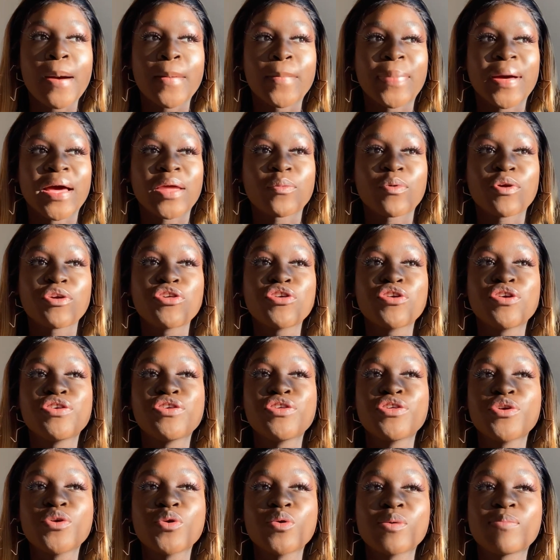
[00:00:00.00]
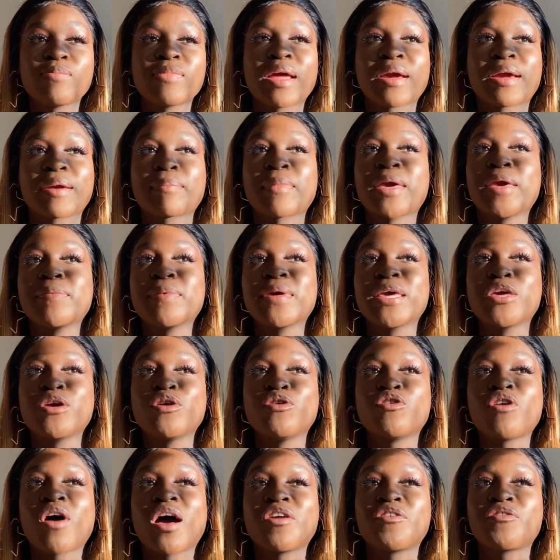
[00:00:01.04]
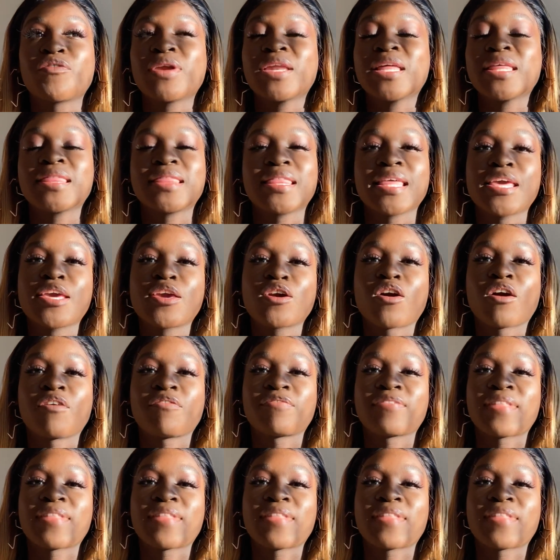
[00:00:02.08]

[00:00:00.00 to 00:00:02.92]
But when you're new, like maybe you're not really thinking of